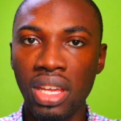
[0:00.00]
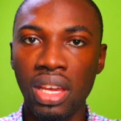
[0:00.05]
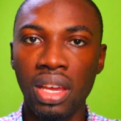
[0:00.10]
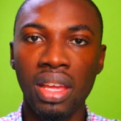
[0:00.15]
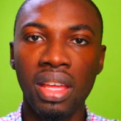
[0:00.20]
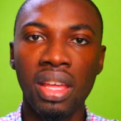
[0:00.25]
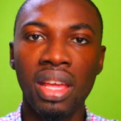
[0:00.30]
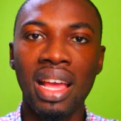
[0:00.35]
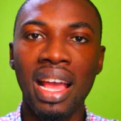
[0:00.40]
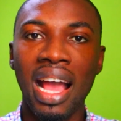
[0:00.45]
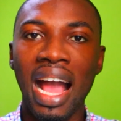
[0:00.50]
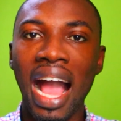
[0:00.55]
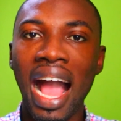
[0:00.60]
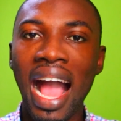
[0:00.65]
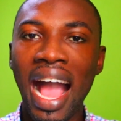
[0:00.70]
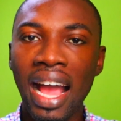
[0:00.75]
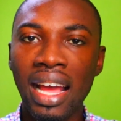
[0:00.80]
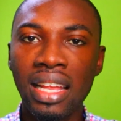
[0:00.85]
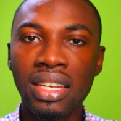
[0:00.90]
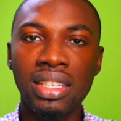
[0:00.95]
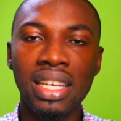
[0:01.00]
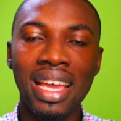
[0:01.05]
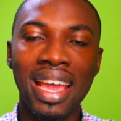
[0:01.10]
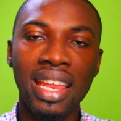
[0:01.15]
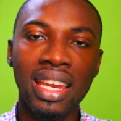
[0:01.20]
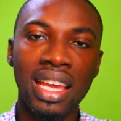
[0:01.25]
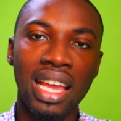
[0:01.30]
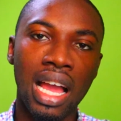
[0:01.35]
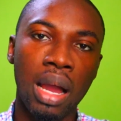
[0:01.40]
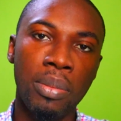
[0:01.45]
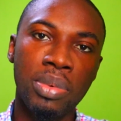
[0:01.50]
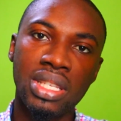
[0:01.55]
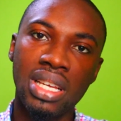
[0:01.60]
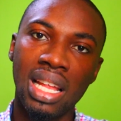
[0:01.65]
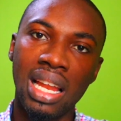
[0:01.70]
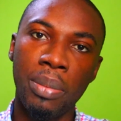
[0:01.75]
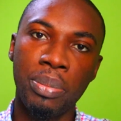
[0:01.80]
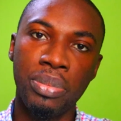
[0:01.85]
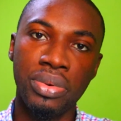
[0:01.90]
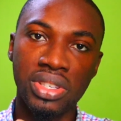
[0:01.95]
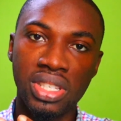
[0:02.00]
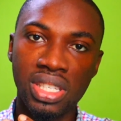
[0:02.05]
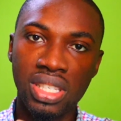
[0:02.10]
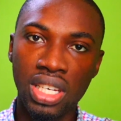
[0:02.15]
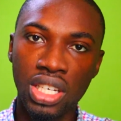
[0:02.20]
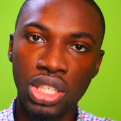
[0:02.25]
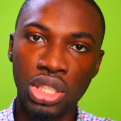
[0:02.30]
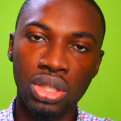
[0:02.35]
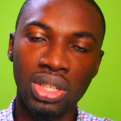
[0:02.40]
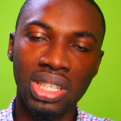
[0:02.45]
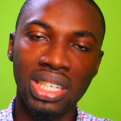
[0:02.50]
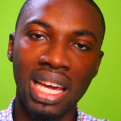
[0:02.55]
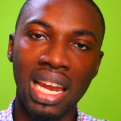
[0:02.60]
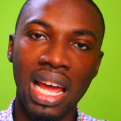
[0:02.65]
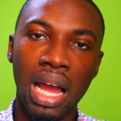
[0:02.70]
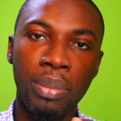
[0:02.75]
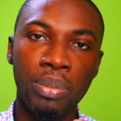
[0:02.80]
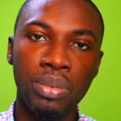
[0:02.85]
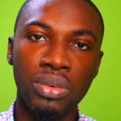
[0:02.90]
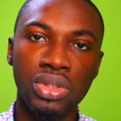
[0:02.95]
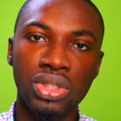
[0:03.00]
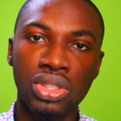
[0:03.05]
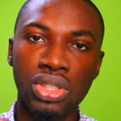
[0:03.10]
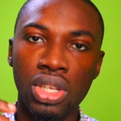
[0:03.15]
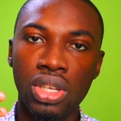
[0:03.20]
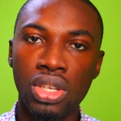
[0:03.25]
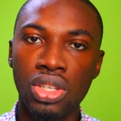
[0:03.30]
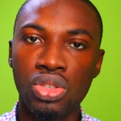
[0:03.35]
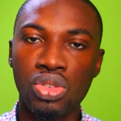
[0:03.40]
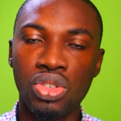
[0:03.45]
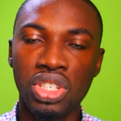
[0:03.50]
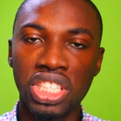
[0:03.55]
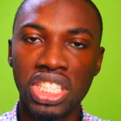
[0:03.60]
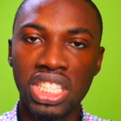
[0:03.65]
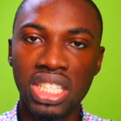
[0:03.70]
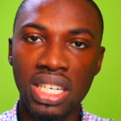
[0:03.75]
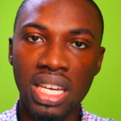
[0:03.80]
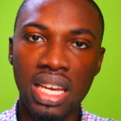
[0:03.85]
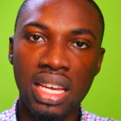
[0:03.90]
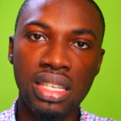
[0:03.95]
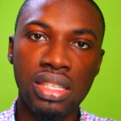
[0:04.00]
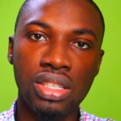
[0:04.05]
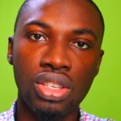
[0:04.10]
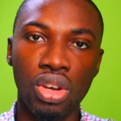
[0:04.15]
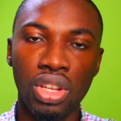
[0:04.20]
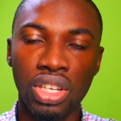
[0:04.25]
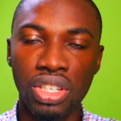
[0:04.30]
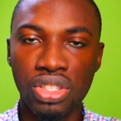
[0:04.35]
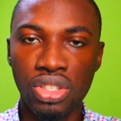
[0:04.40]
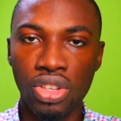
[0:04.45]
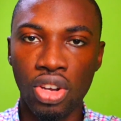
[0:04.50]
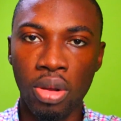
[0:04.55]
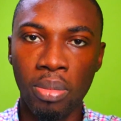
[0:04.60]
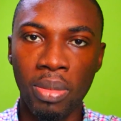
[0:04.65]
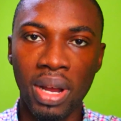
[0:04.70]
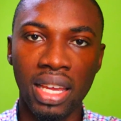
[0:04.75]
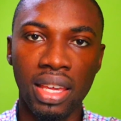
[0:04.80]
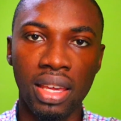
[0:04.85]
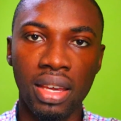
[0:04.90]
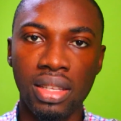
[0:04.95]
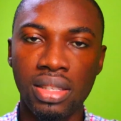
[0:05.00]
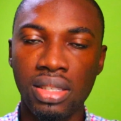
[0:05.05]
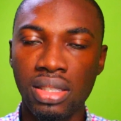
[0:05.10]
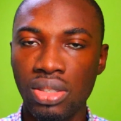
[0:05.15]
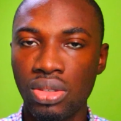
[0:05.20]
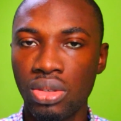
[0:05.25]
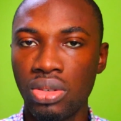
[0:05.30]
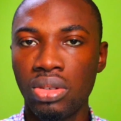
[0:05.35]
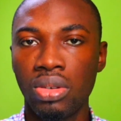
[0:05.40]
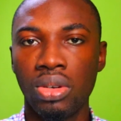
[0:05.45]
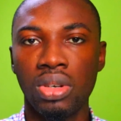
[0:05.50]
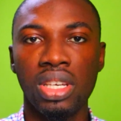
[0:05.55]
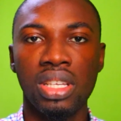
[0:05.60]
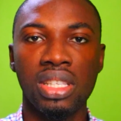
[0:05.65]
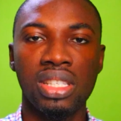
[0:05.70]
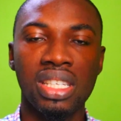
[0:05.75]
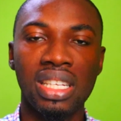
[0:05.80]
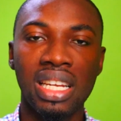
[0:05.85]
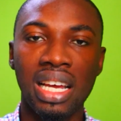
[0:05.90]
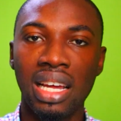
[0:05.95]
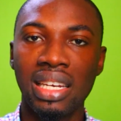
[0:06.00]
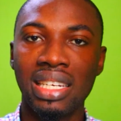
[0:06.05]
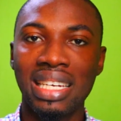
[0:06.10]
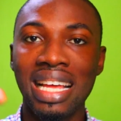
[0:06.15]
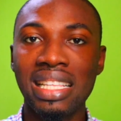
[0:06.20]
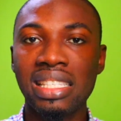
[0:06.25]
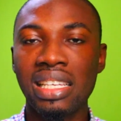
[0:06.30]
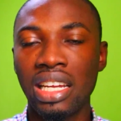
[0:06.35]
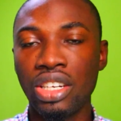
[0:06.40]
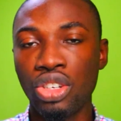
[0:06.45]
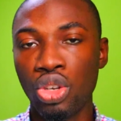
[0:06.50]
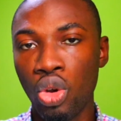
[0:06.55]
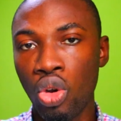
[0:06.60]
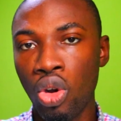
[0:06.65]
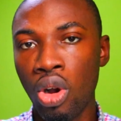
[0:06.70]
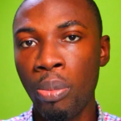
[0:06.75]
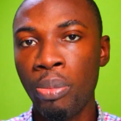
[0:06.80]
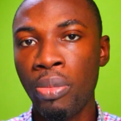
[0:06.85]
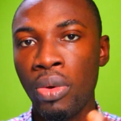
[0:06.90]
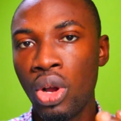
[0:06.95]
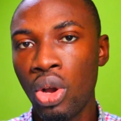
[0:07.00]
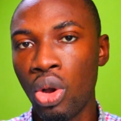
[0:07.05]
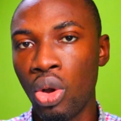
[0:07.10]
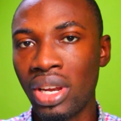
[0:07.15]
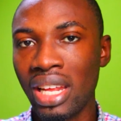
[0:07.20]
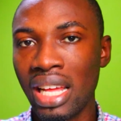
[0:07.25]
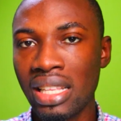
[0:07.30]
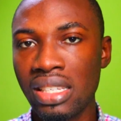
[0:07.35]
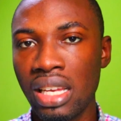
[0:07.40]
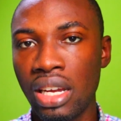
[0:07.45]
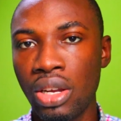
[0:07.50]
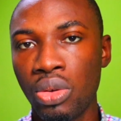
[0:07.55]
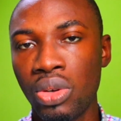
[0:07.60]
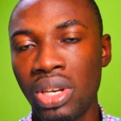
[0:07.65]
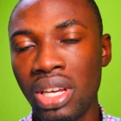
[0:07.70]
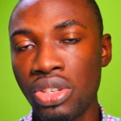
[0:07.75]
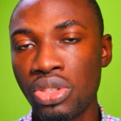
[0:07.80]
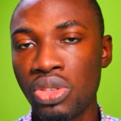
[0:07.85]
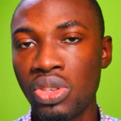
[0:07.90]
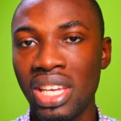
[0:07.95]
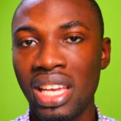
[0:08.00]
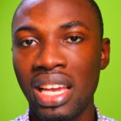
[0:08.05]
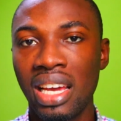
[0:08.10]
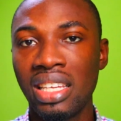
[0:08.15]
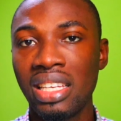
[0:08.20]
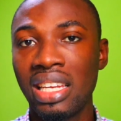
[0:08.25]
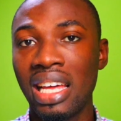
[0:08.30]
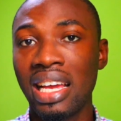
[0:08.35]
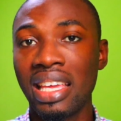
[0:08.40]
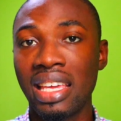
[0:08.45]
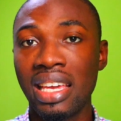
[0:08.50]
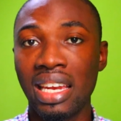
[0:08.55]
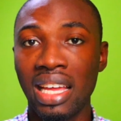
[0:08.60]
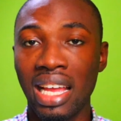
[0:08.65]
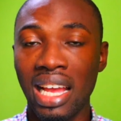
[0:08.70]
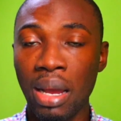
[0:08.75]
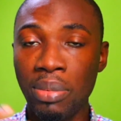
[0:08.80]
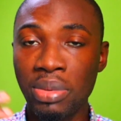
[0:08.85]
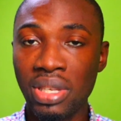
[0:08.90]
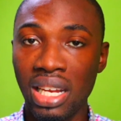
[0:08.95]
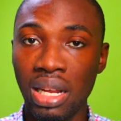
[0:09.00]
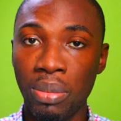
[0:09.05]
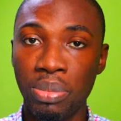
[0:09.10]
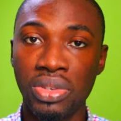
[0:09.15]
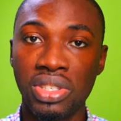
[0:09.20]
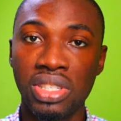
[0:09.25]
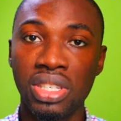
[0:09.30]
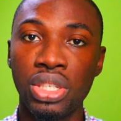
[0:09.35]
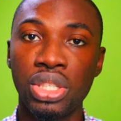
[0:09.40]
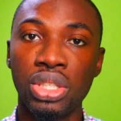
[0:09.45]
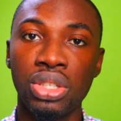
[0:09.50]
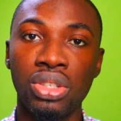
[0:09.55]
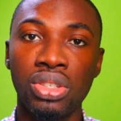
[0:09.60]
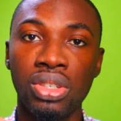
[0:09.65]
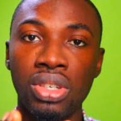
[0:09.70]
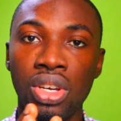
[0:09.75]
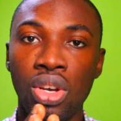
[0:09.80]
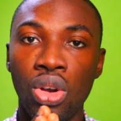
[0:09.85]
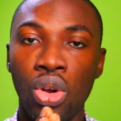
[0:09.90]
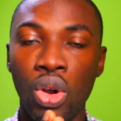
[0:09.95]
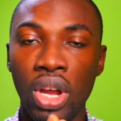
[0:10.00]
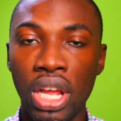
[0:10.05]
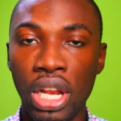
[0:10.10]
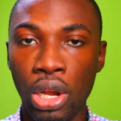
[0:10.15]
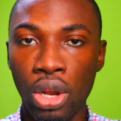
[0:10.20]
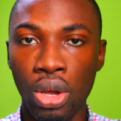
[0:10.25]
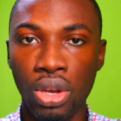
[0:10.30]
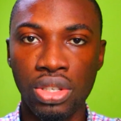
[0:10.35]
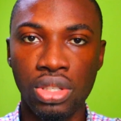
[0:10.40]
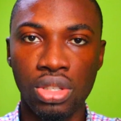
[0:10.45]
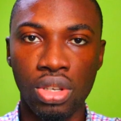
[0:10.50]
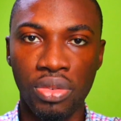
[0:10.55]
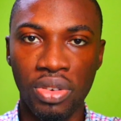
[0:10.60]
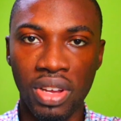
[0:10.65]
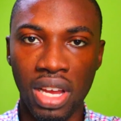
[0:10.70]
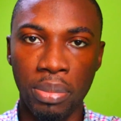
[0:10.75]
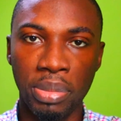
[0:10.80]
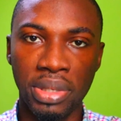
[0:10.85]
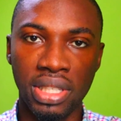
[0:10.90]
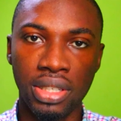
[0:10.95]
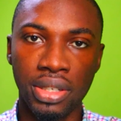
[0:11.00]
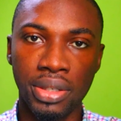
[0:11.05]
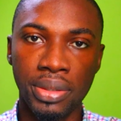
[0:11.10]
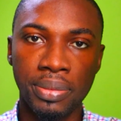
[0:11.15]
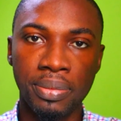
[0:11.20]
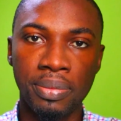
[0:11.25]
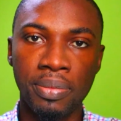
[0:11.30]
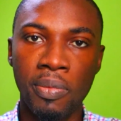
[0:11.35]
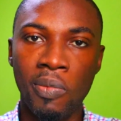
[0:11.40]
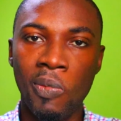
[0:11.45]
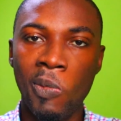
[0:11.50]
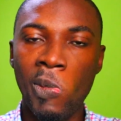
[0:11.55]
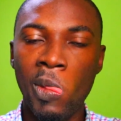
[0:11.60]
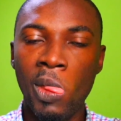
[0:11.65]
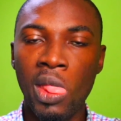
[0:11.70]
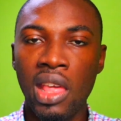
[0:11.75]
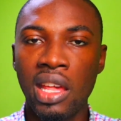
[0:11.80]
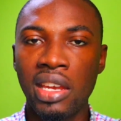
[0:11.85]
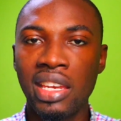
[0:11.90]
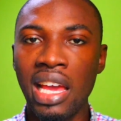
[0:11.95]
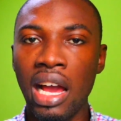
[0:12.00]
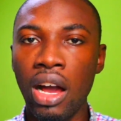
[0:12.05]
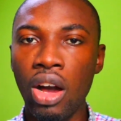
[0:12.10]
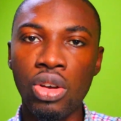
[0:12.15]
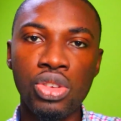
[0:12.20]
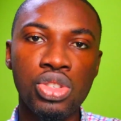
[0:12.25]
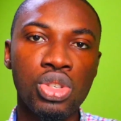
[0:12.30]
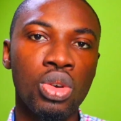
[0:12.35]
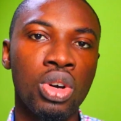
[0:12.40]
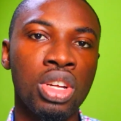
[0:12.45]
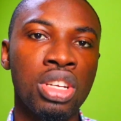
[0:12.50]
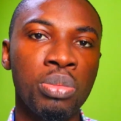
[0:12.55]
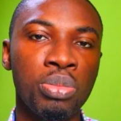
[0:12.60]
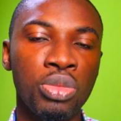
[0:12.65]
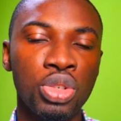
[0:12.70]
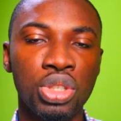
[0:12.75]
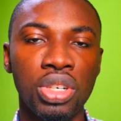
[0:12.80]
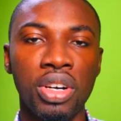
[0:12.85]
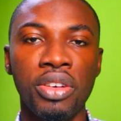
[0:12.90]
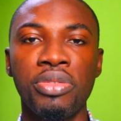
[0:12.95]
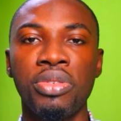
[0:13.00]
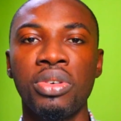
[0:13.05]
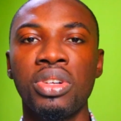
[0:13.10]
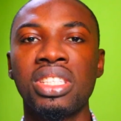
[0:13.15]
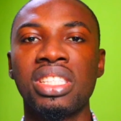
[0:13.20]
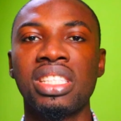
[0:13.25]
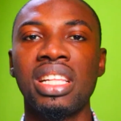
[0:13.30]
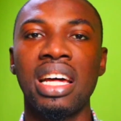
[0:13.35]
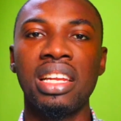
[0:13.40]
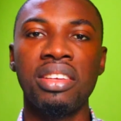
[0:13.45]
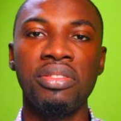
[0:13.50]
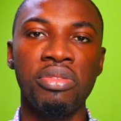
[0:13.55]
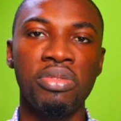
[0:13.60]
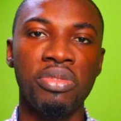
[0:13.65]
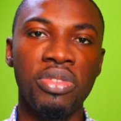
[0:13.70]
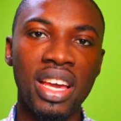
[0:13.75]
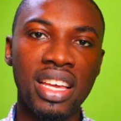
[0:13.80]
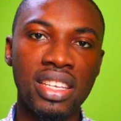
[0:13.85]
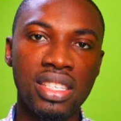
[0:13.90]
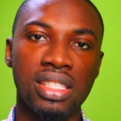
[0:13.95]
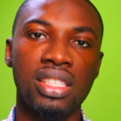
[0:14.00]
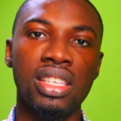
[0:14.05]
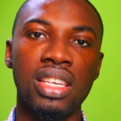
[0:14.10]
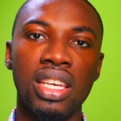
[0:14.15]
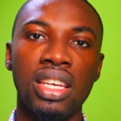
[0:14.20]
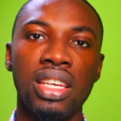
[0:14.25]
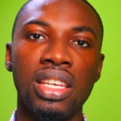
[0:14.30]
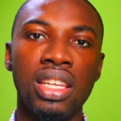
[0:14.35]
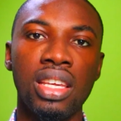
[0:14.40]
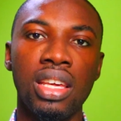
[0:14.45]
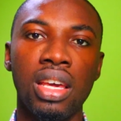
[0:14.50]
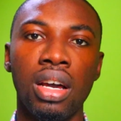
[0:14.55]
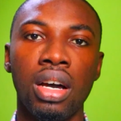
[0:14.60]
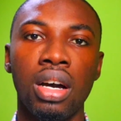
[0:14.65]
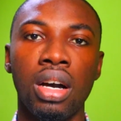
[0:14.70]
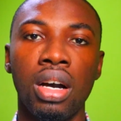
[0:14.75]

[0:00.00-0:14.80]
year and any capital appreciation that happens to the shares on the stock market. So it's either that can go up or that can go down. So you can either get a capital appreciation or a loss of capital. There are also other mutual funds that invest in